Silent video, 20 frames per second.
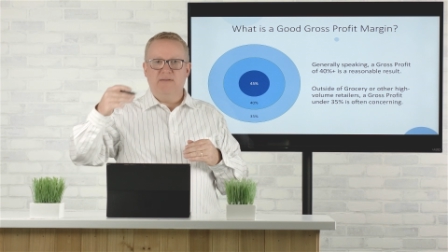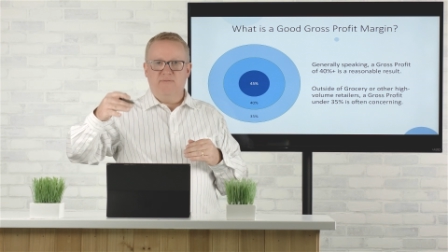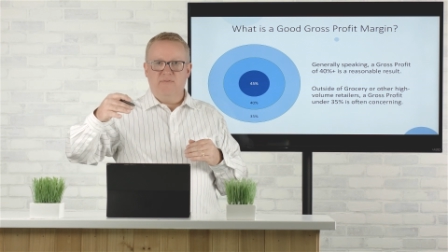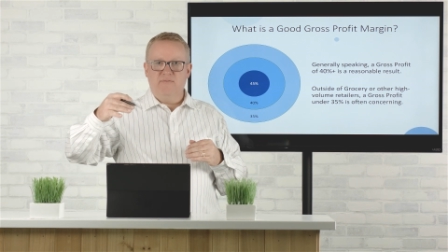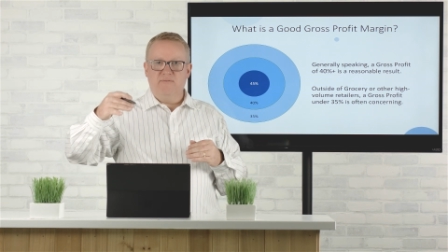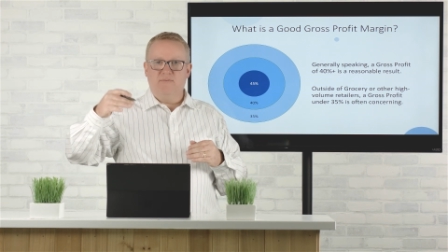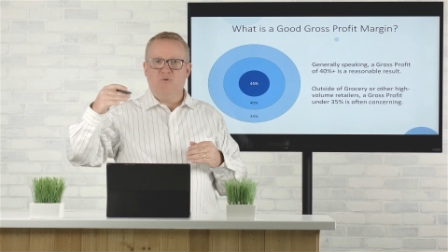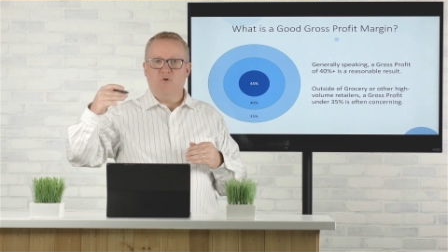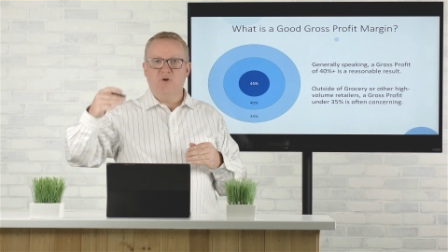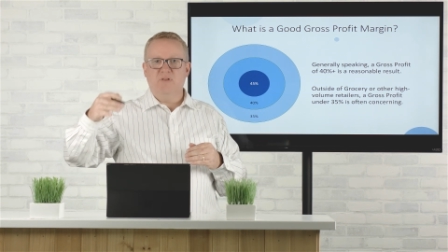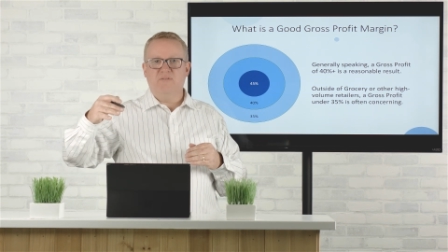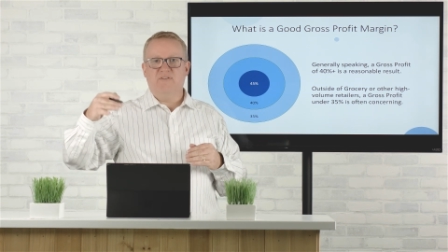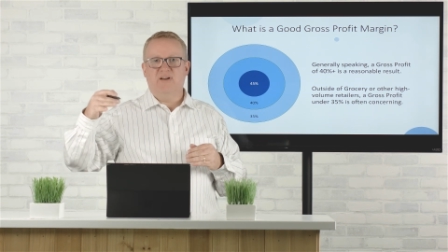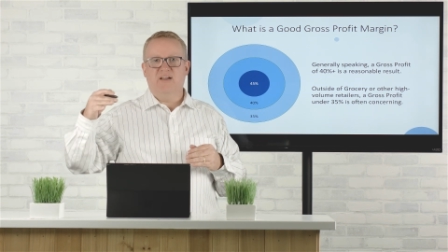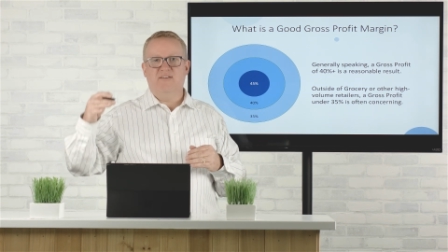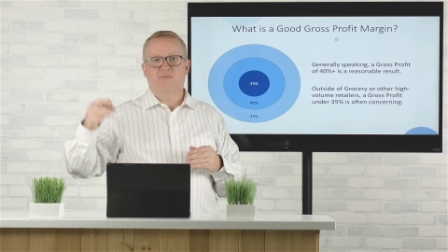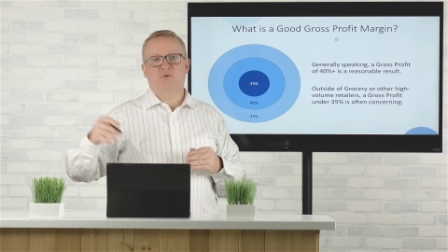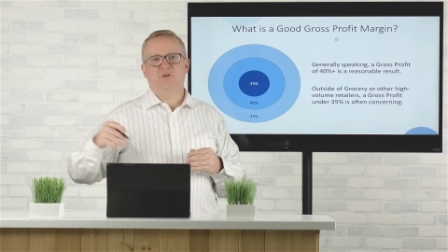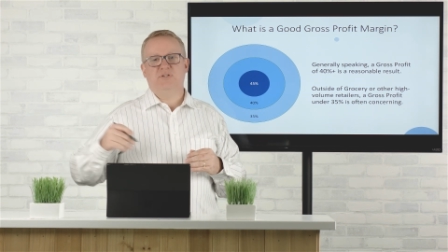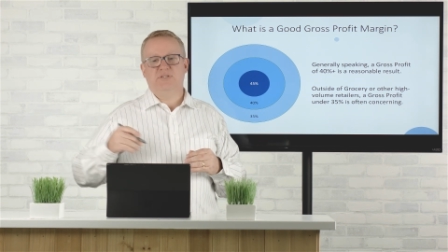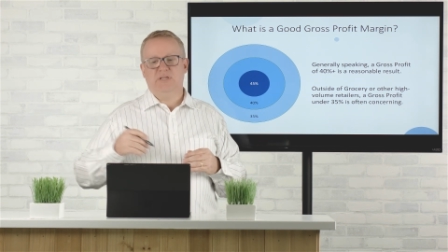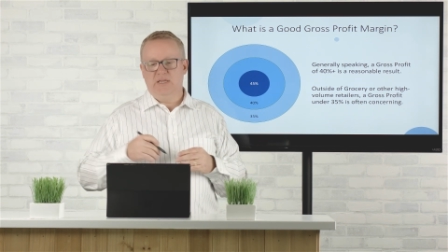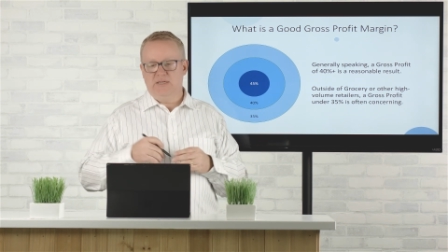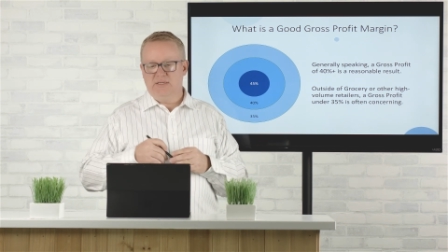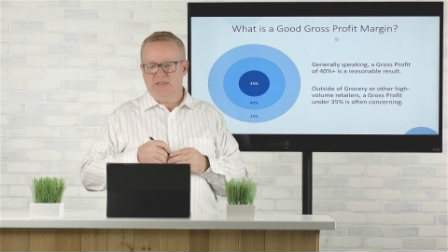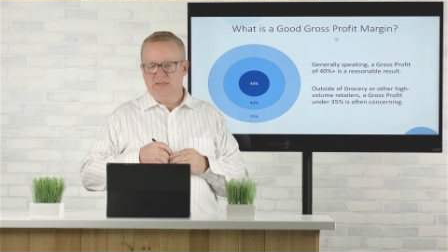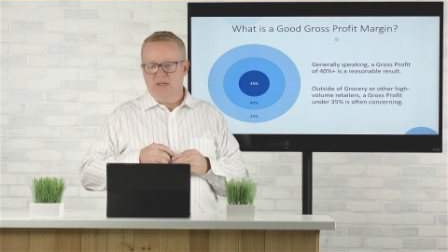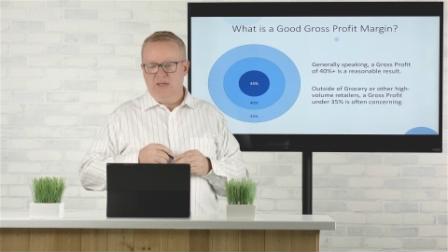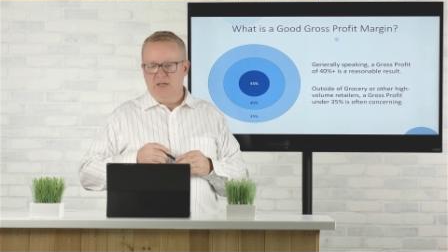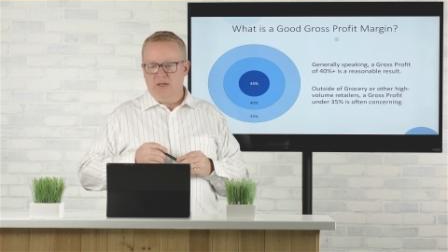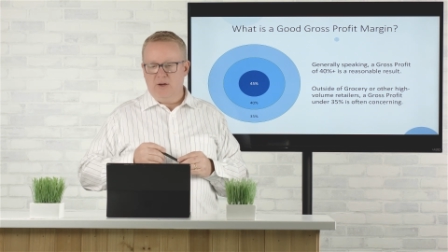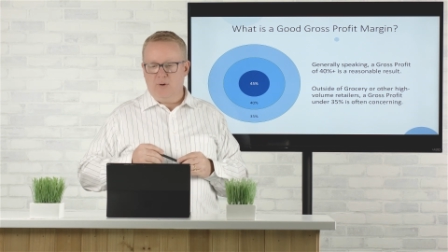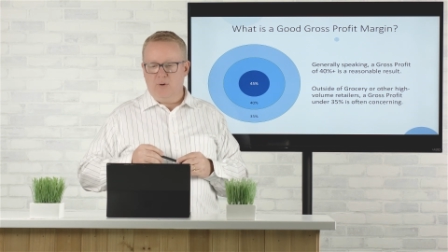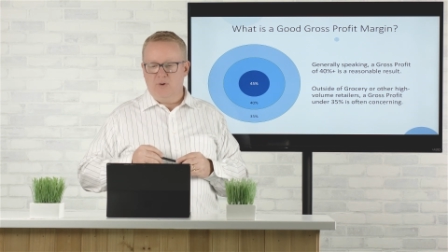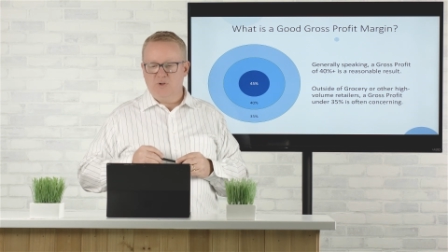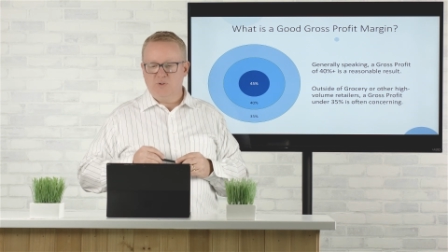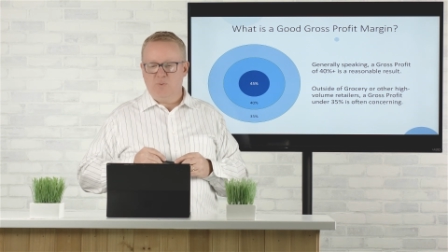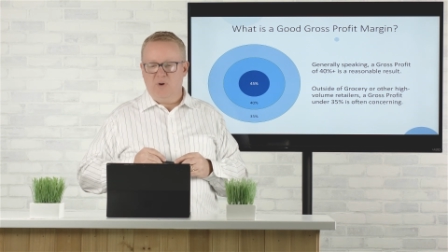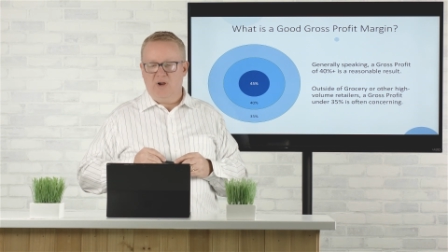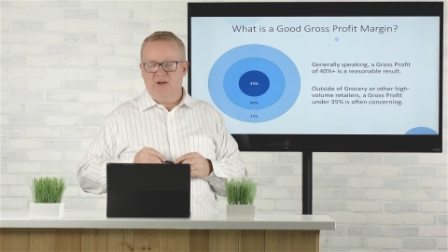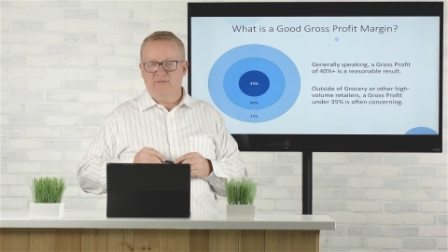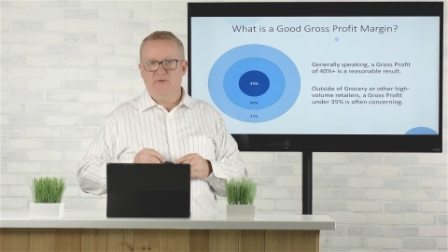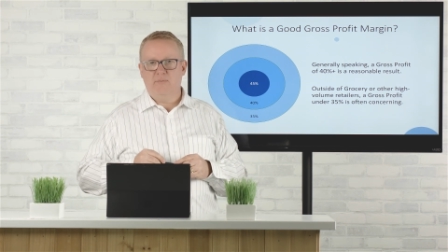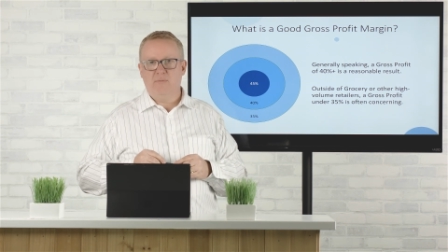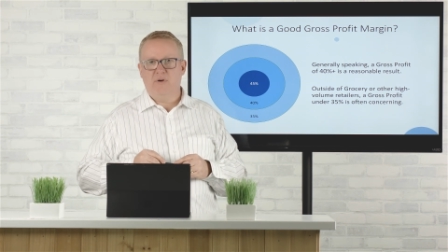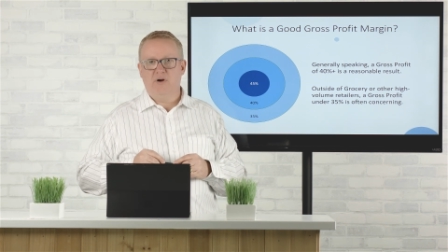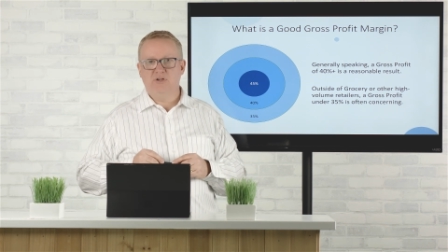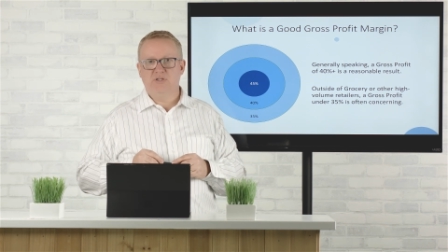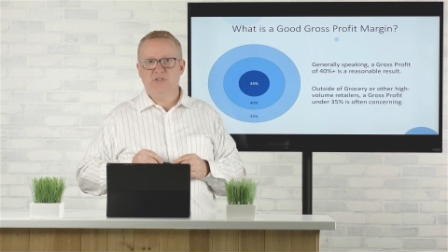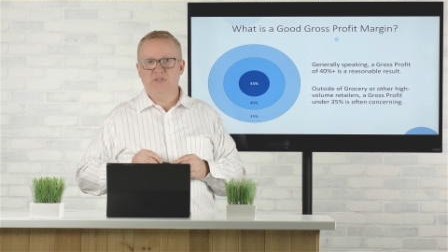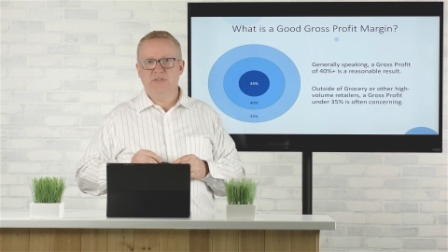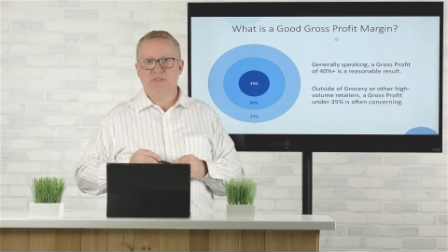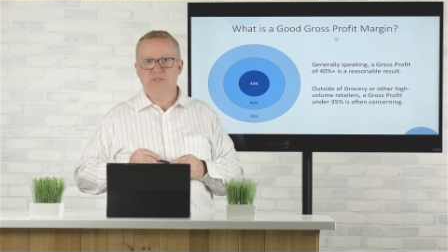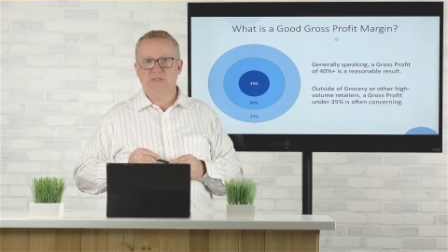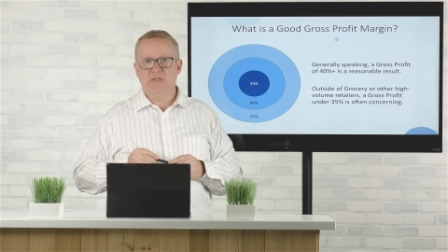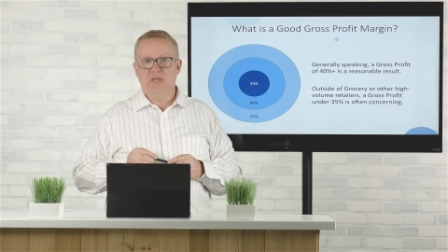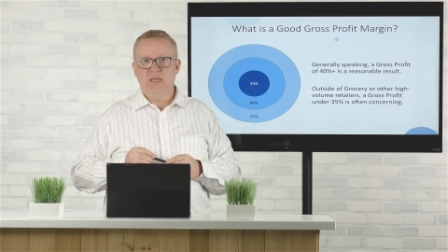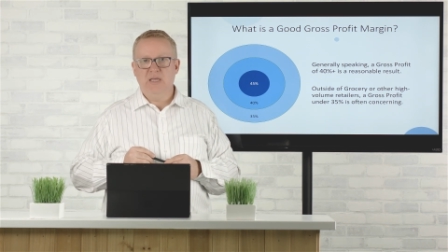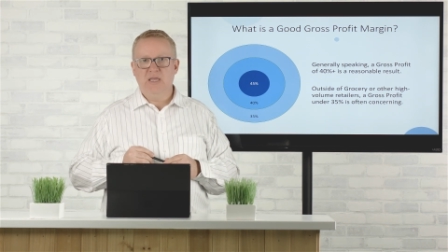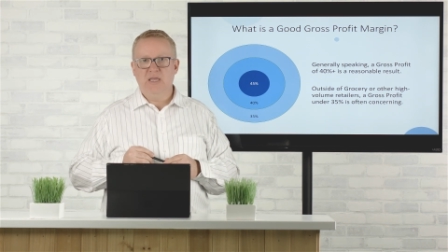even 45% gross profit margins.